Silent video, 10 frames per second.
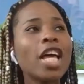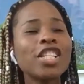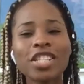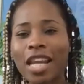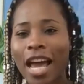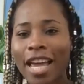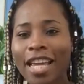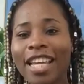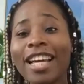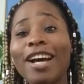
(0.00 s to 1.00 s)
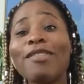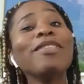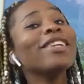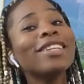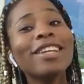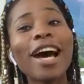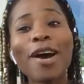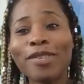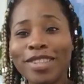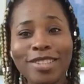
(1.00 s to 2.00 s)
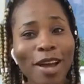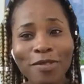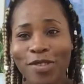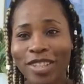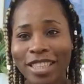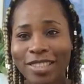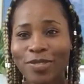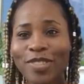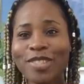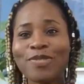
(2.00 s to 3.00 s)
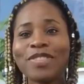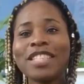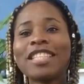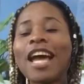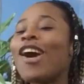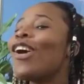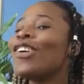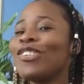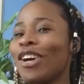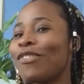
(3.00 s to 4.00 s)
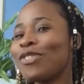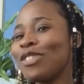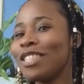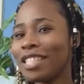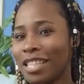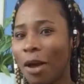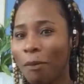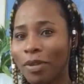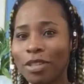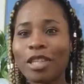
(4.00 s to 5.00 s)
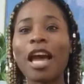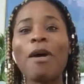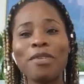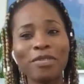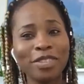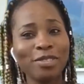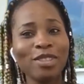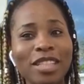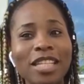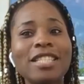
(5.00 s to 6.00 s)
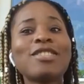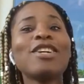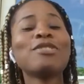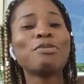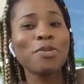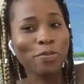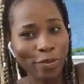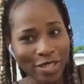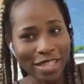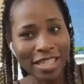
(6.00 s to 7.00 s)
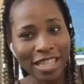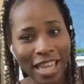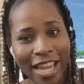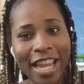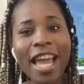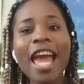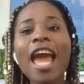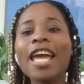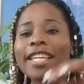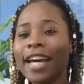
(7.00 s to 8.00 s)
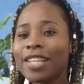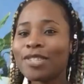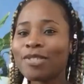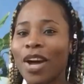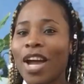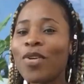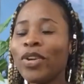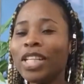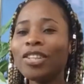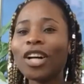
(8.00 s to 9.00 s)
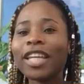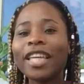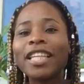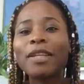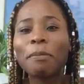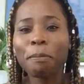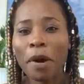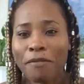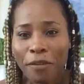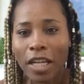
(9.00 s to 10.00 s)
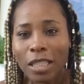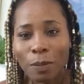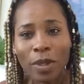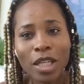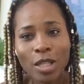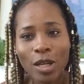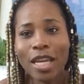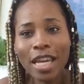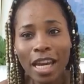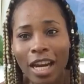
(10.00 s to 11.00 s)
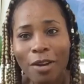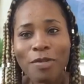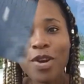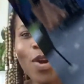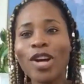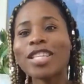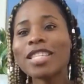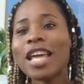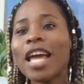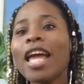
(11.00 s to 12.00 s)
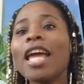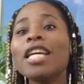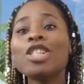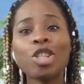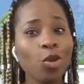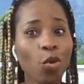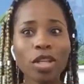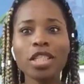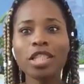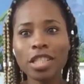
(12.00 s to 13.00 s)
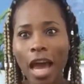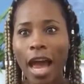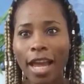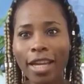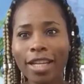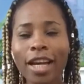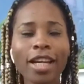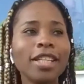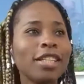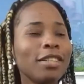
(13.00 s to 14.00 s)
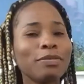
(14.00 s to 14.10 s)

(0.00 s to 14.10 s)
shy. I mean, I'm the one that's supposed to be shy. All you have to do is snap picture. I'm even the that is going to be posing. Like, that's why we did not get the perfect picture here, because she was shy, and